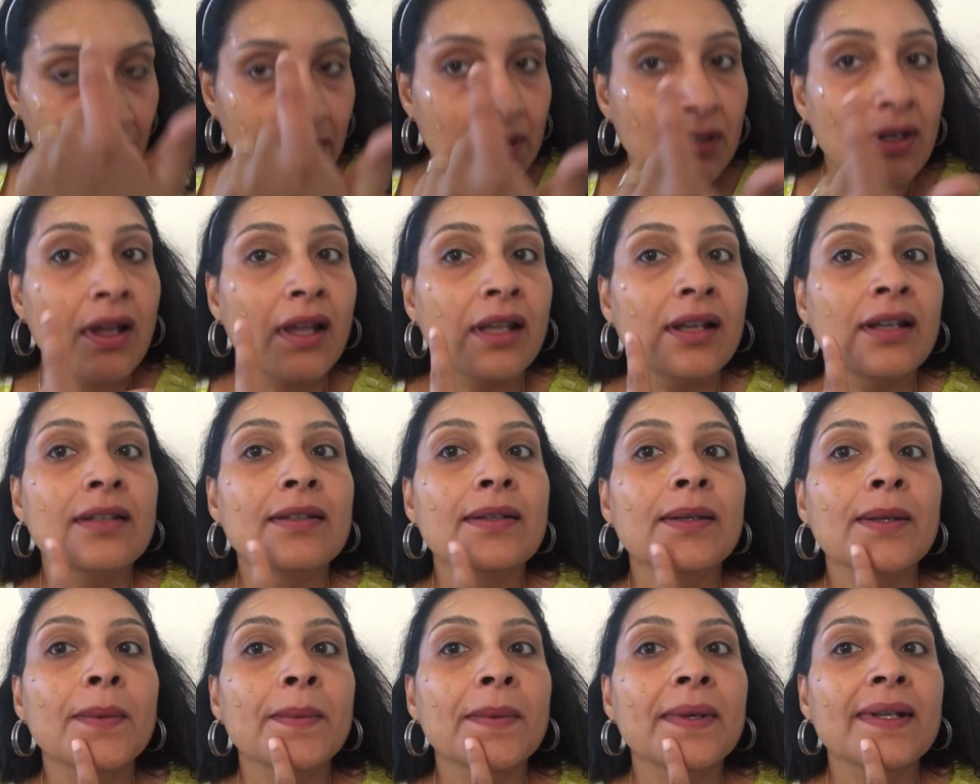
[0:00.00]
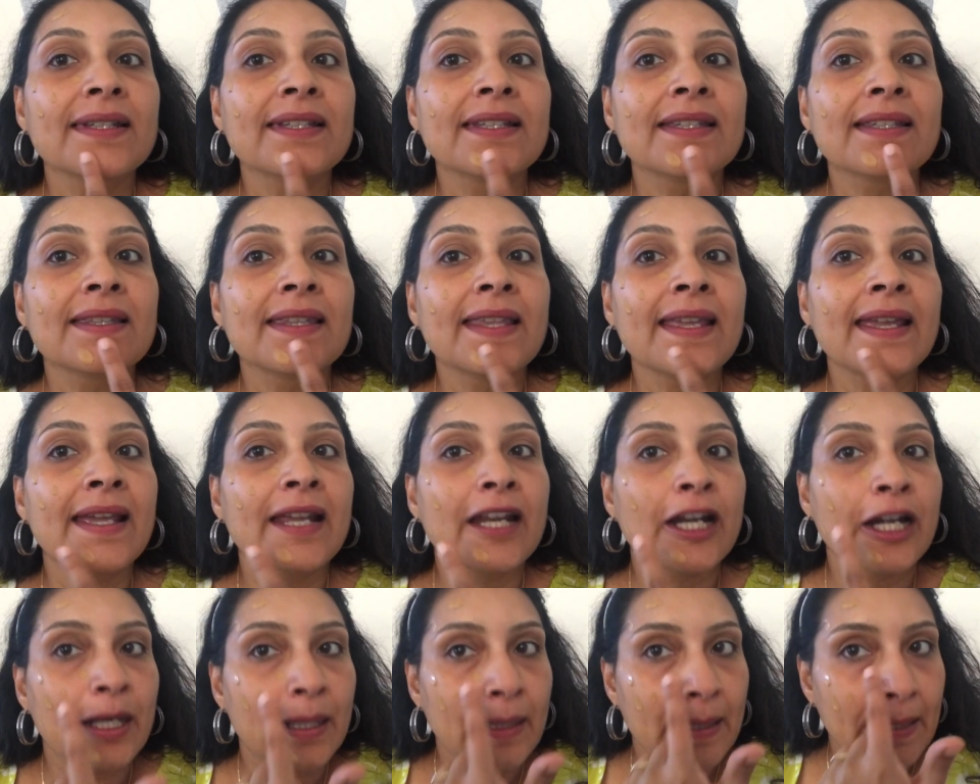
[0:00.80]
Dotted too much
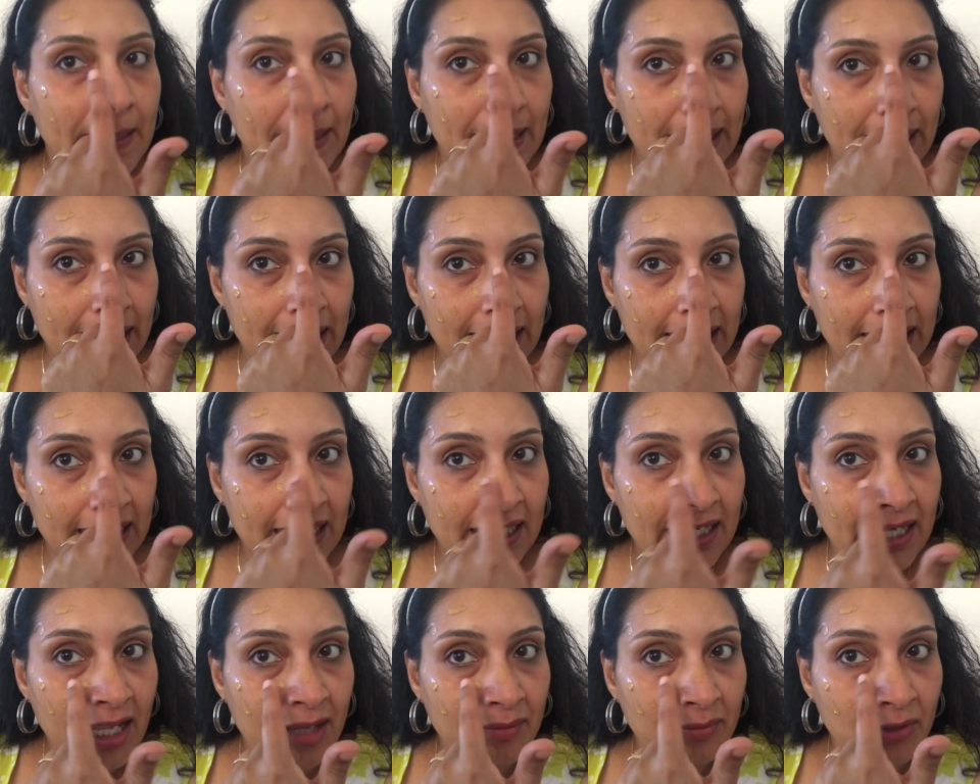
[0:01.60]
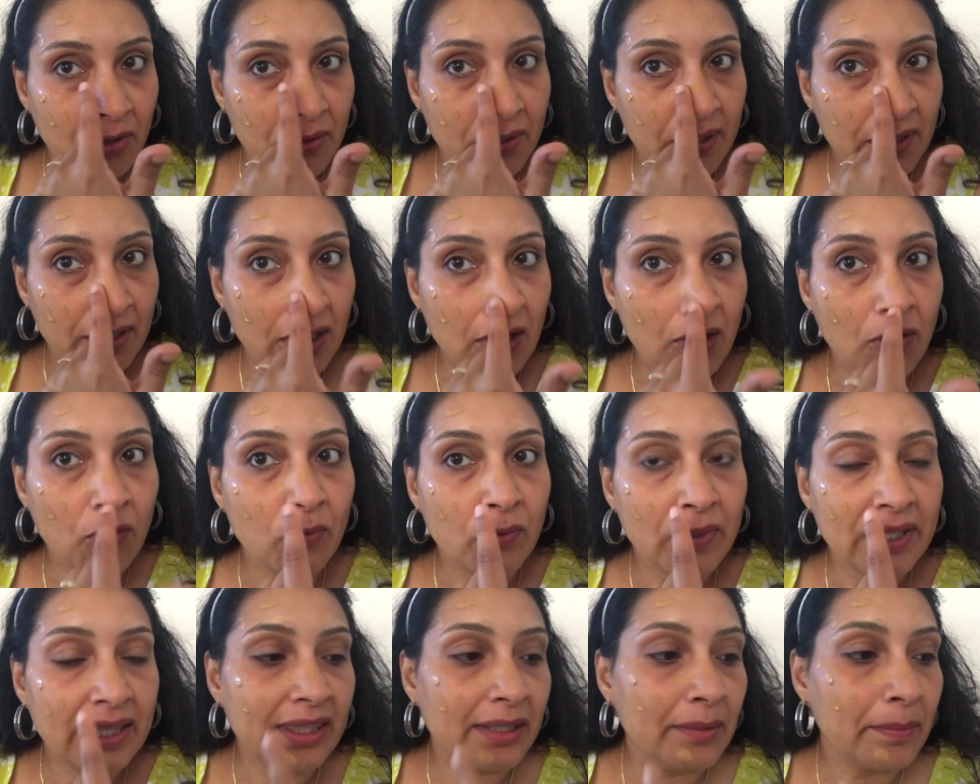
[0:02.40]
there. Again, I'm going to go
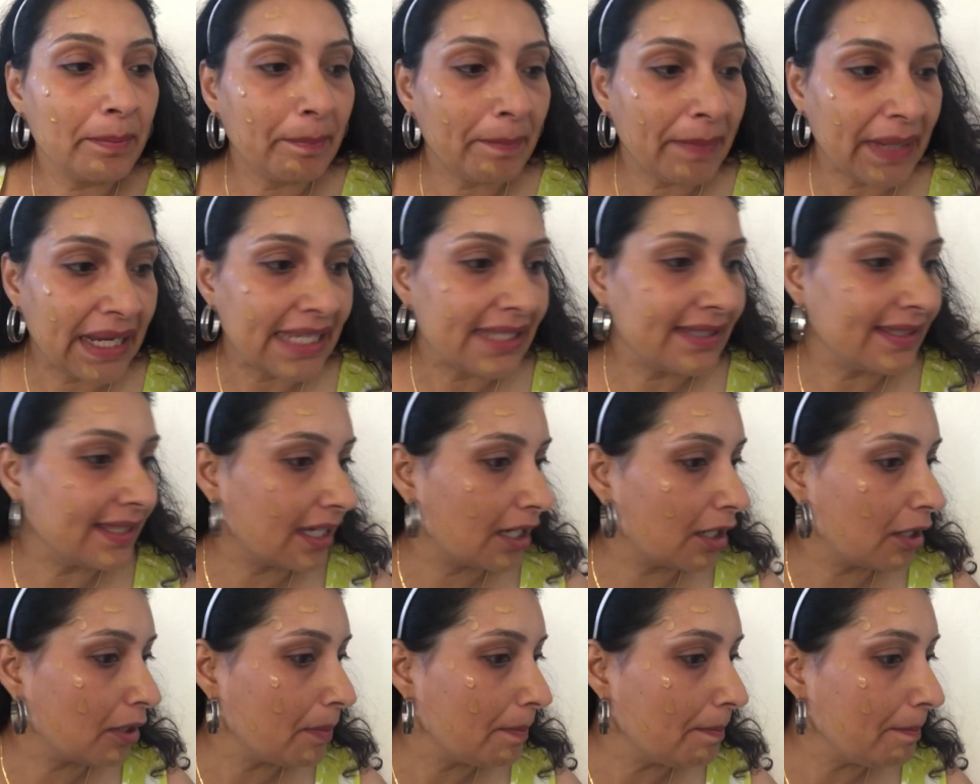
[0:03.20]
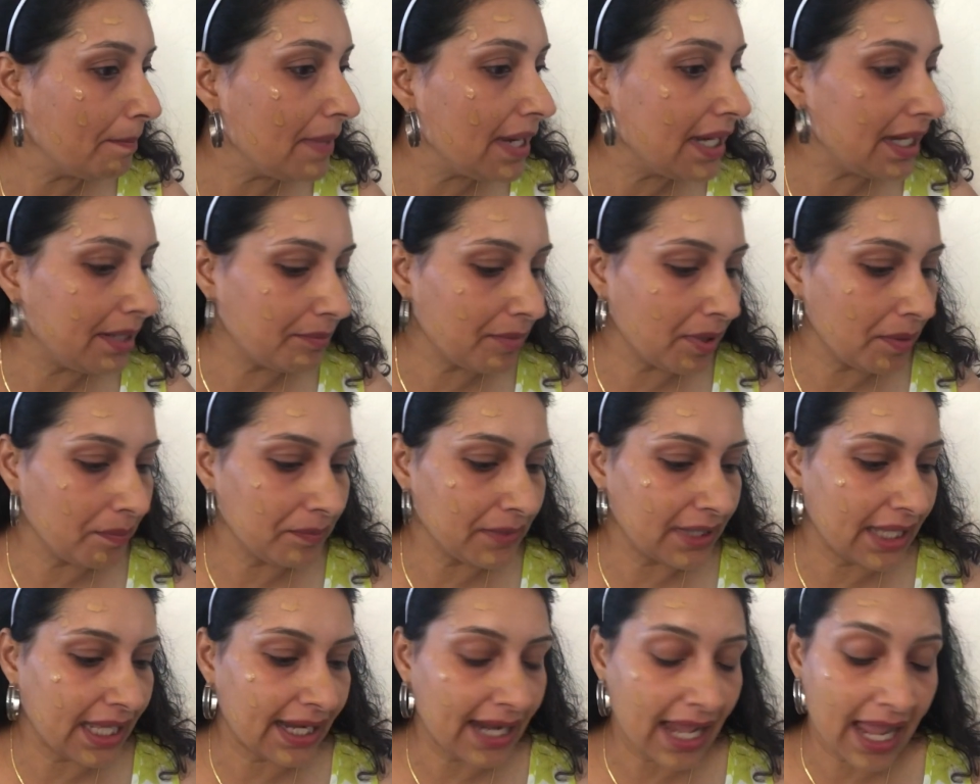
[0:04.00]
with the basic
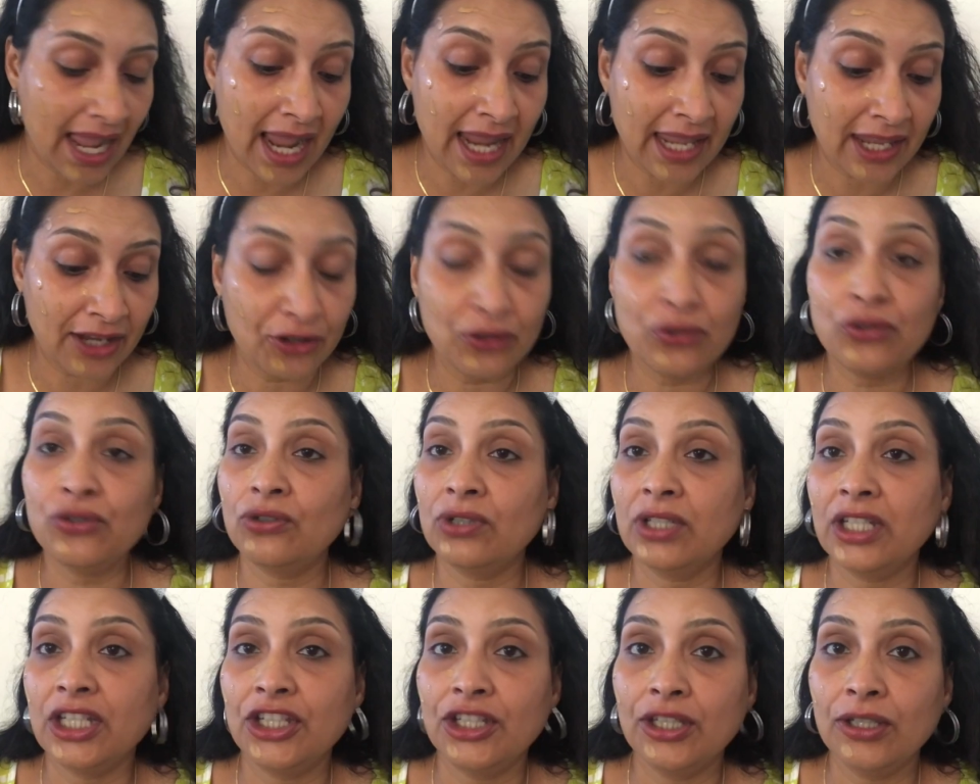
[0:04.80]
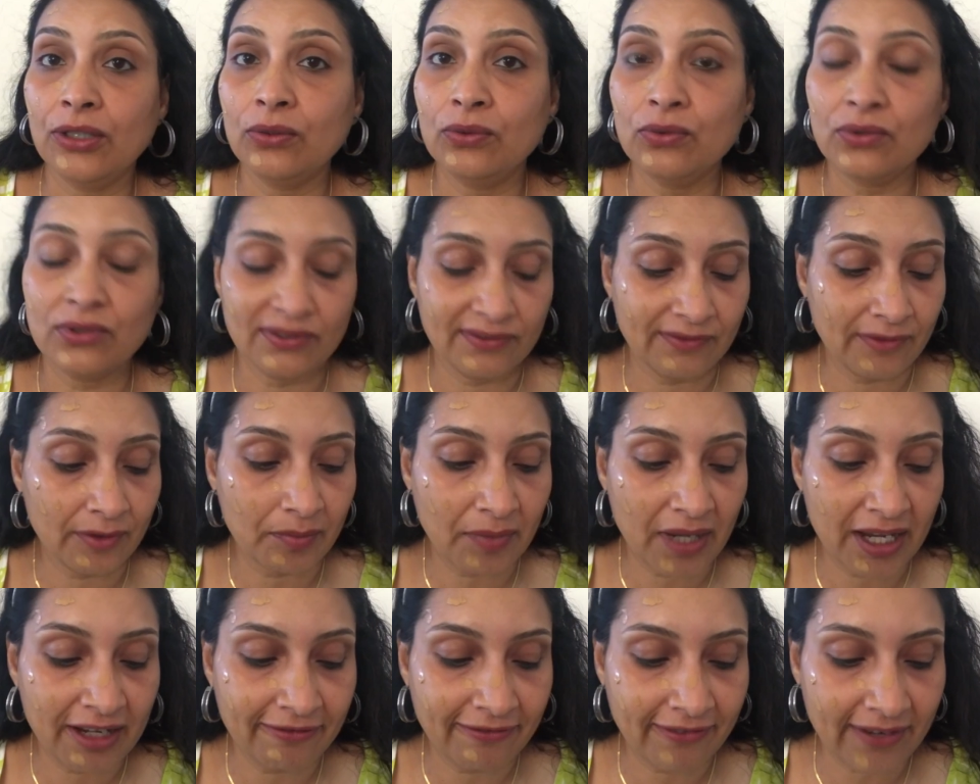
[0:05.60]
minimum that I usually use for
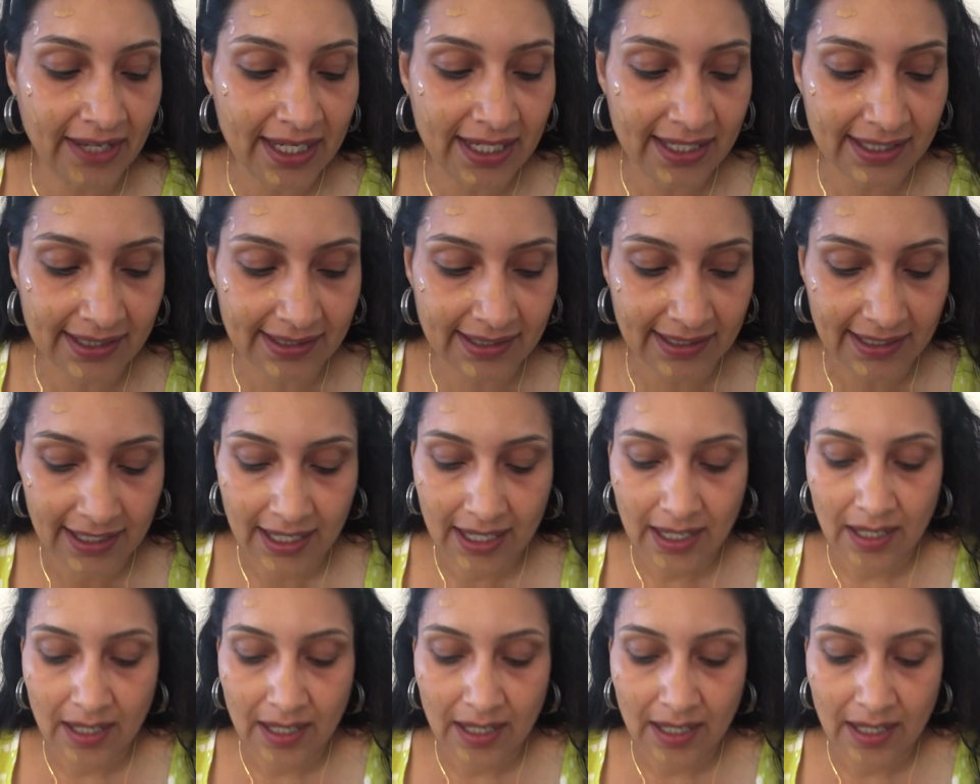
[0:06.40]
my face,